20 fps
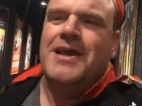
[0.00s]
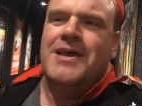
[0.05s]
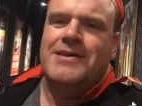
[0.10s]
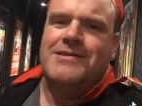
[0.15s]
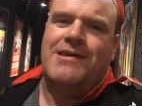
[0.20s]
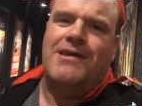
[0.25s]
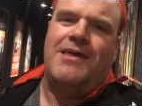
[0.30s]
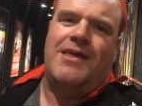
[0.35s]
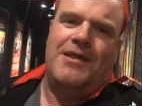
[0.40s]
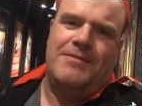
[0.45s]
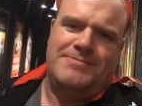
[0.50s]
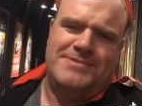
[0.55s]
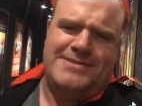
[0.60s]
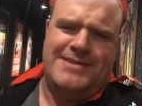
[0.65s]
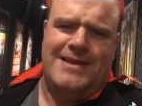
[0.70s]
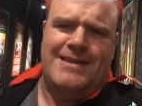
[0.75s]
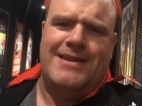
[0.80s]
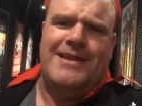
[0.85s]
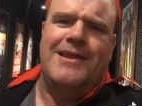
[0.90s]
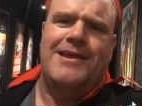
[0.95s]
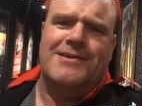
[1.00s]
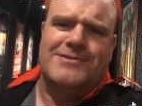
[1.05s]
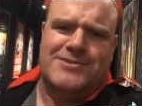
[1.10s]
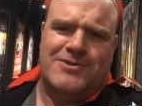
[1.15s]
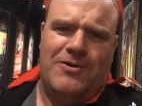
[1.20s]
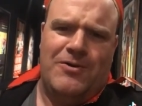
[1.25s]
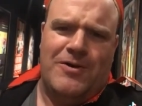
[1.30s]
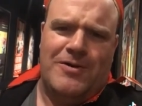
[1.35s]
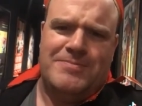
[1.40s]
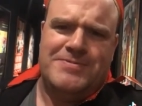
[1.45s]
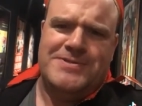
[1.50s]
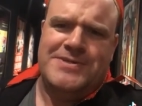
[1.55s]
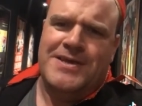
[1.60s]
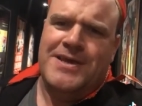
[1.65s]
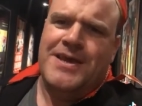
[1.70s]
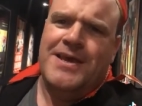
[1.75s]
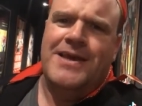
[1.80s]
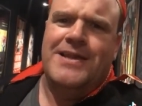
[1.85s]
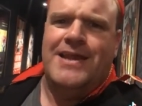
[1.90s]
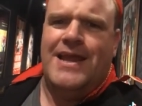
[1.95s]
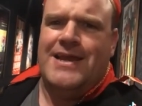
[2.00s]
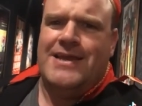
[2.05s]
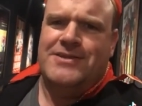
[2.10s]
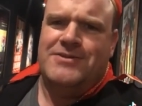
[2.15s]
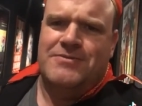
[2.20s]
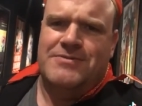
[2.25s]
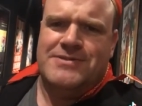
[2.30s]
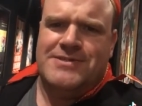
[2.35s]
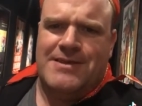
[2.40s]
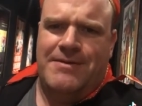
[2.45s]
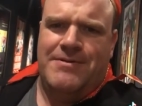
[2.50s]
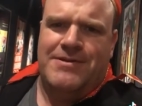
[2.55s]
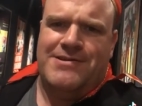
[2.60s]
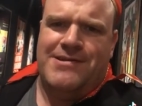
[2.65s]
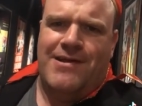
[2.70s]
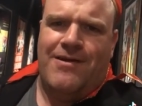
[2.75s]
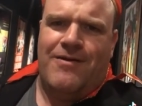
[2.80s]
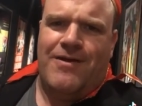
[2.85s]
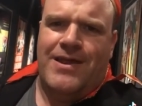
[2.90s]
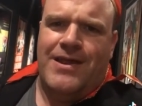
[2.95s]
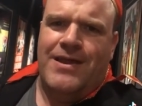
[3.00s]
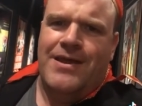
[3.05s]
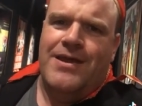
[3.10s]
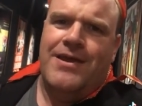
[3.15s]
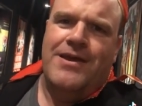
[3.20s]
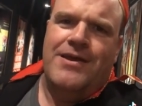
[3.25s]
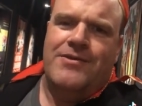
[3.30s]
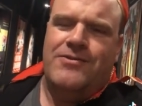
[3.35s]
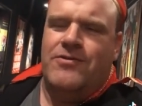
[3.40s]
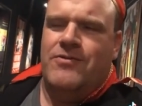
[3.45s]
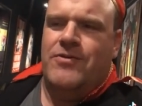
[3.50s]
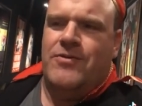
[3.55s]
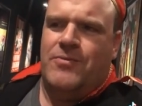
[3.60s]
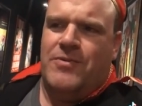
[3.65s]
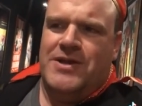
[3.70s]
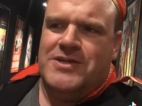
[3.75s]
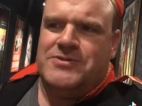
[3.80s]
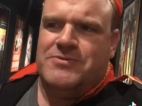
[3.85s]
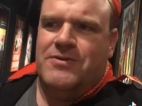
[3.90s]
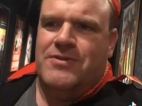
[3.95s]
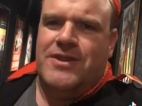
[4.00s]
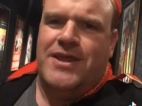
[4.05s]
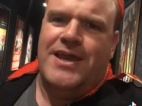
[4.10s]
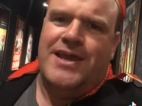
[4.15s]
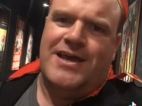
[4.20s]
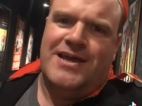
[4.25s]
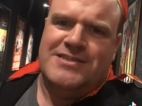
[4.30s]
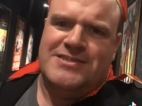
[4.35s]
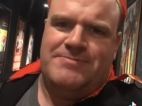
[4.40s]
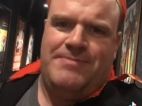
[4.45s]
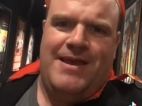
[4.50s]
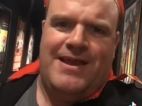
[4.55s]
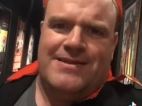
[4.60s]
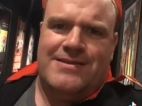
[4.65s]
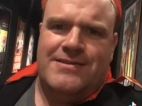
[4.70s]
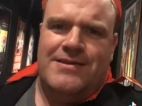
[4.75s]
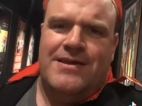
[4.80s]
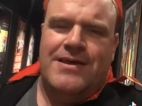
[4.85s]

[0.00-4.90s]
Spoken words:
So they end up stealing his corpse, take it to a cemetery, do the ritual. He comes back